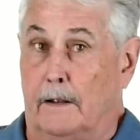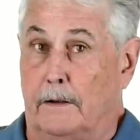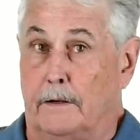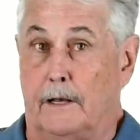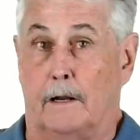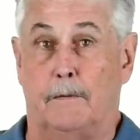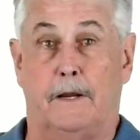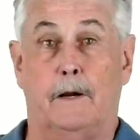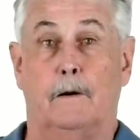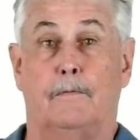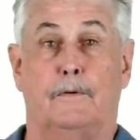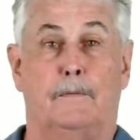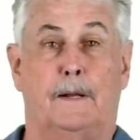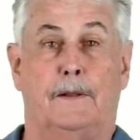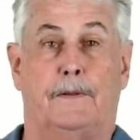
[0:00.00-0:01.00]
You got to be
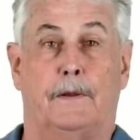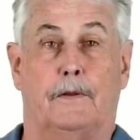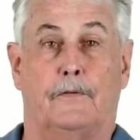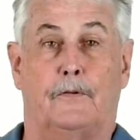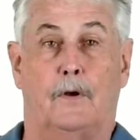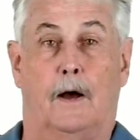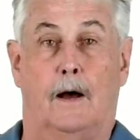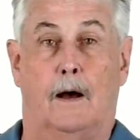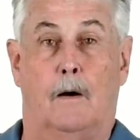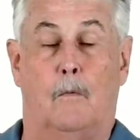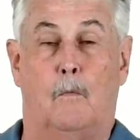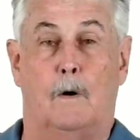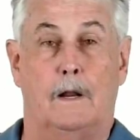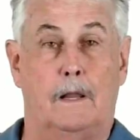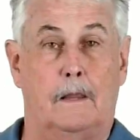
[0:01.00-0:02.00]
careful about this. Uh,
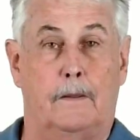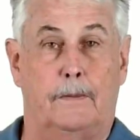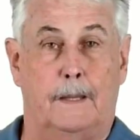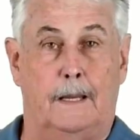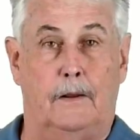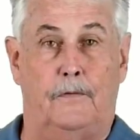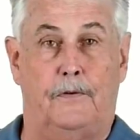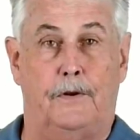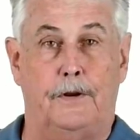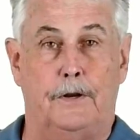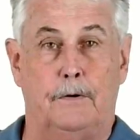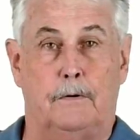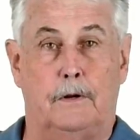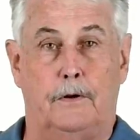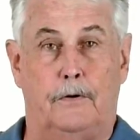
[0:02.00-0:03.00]
one of the things that
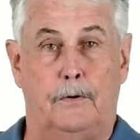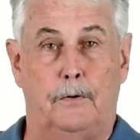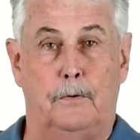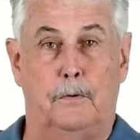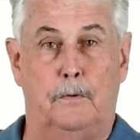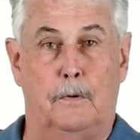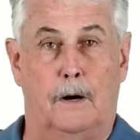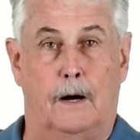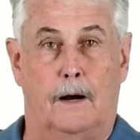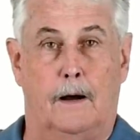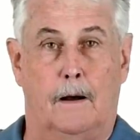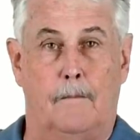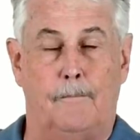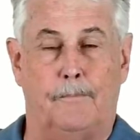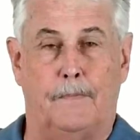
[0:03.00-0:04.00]
you can do
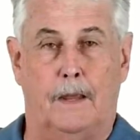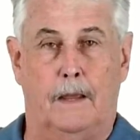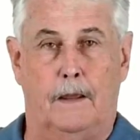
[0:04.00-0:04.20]
um,